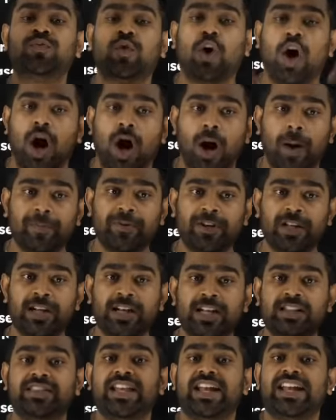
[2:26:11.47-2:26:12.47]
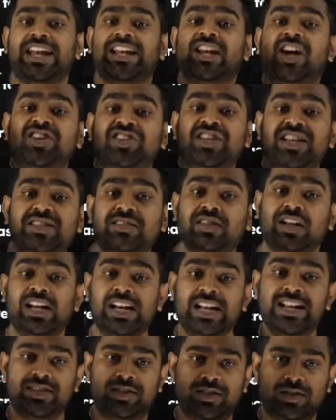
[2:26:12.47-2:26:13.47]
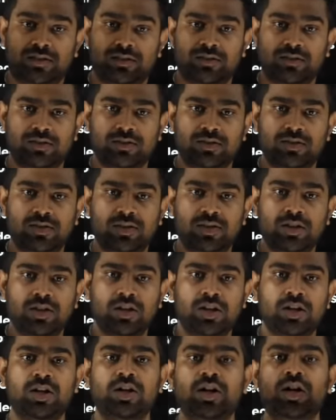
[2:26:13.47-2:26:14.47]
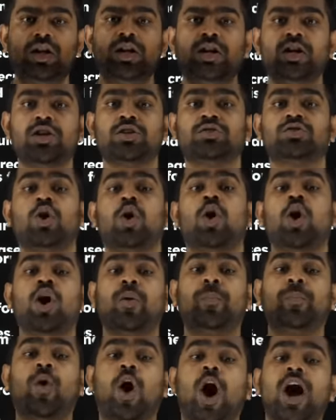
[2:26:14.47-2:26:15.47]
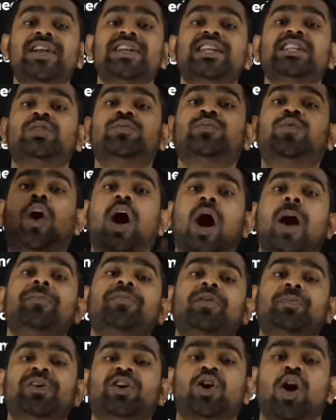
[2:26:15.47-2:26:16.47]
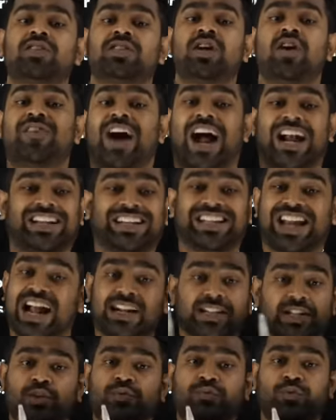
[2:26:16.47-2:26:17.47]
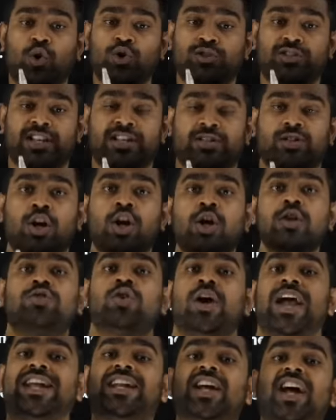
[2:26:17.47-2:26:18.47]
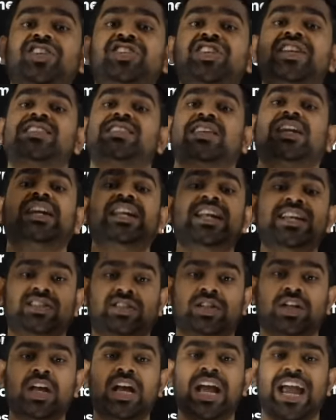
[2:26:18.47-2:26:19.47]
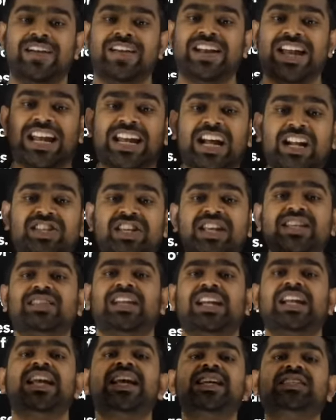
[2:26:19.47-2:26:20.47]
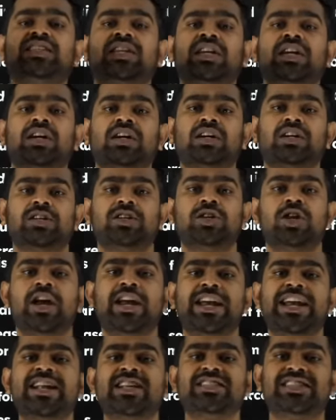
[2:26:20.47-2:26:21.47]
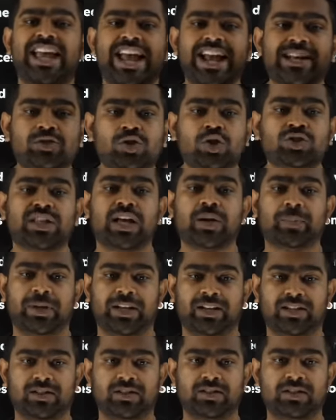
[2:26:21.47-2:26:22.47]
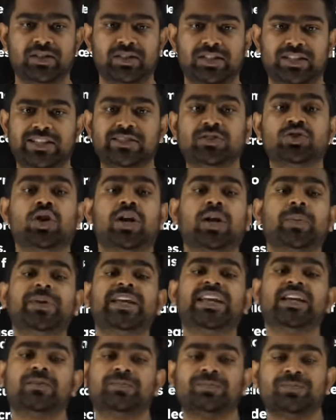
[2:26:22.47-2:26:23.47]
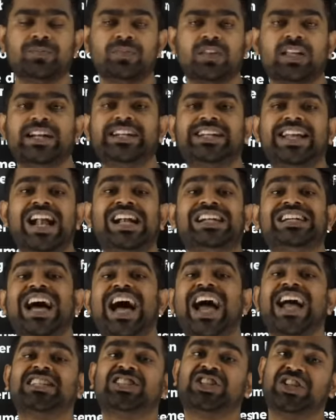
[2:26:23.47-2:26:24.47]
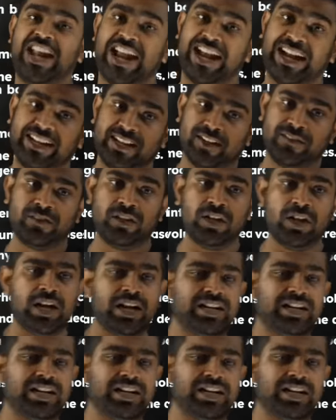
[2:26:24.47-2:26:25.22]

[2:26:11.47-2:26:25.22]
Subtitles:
formed, then energy is released. So bond is formed because of attractive forces. So energy is released. When energy is released, it is exothermic. It's going to be delta H negative.